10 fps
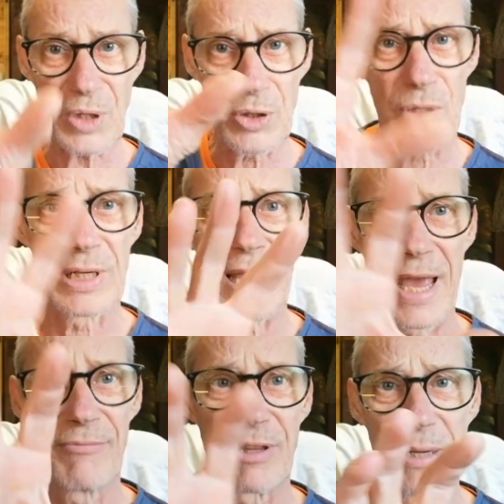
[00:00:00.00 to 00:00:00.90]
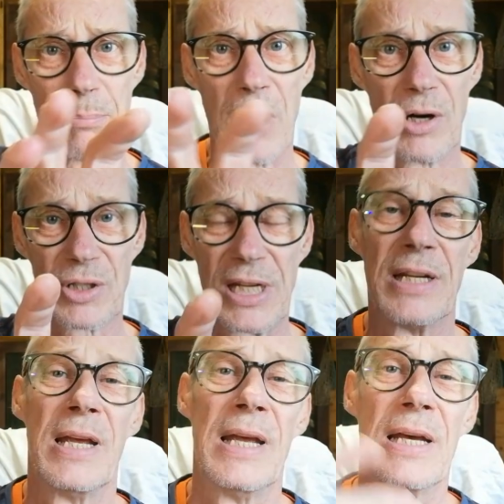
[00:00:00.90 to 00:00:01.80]
You can get everything marked
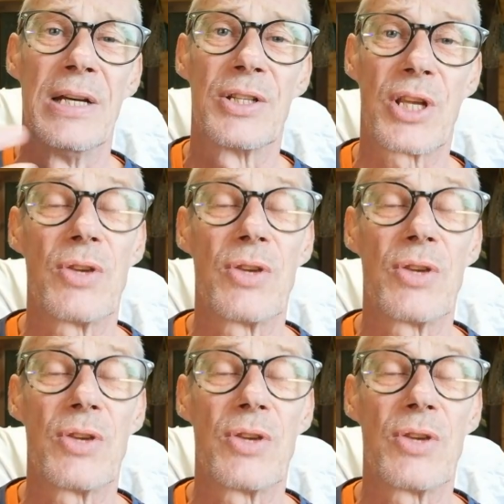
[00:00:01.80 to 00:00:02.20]
in, so you